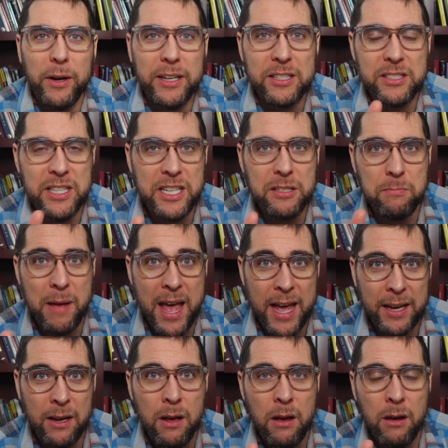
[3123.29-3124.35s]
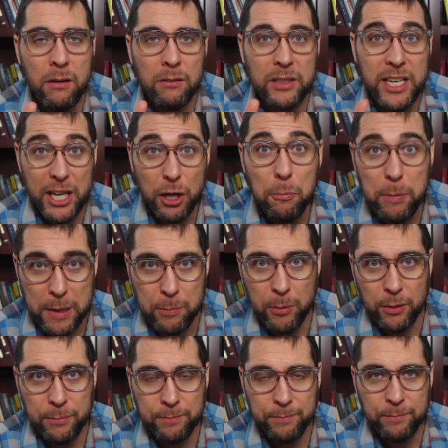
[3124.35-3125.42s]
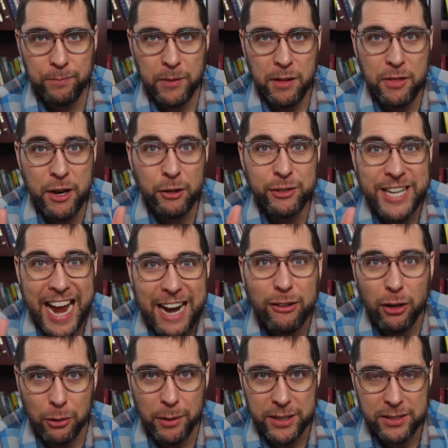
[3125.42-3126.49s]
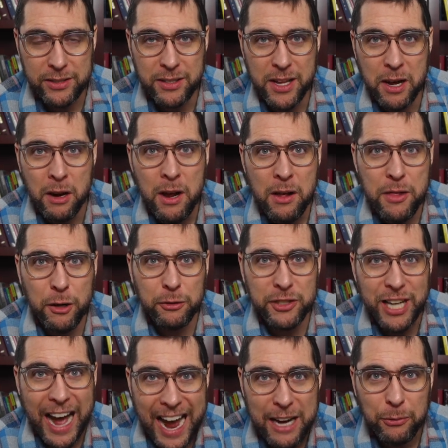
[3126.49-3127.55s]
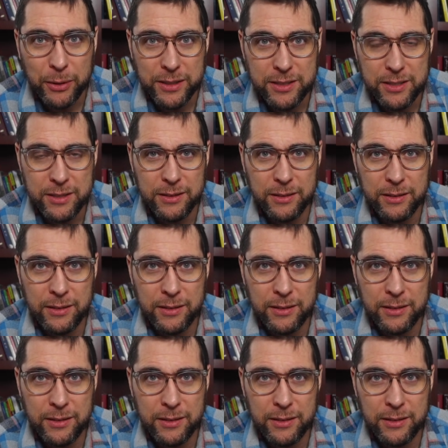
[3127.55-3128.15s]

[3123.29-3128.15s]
is, these men kill people. They're terrorists. They're they're tyrants.